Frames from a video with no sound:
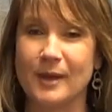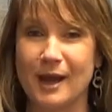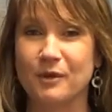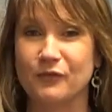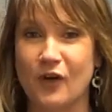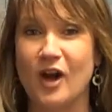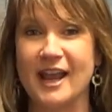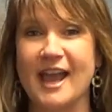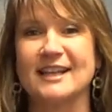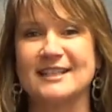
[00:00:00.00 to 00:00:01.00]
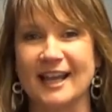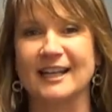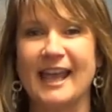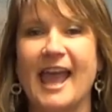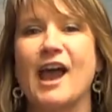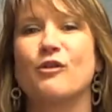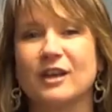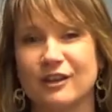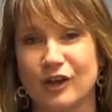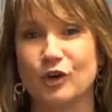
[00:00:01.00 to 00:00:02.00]
be able to find out exactly how it
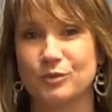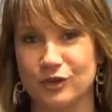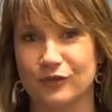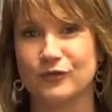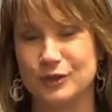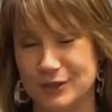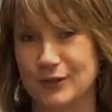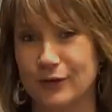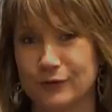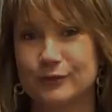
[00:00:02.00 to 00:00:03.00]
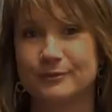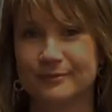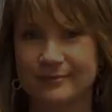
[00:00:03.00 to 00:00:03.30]
can help you for yourself.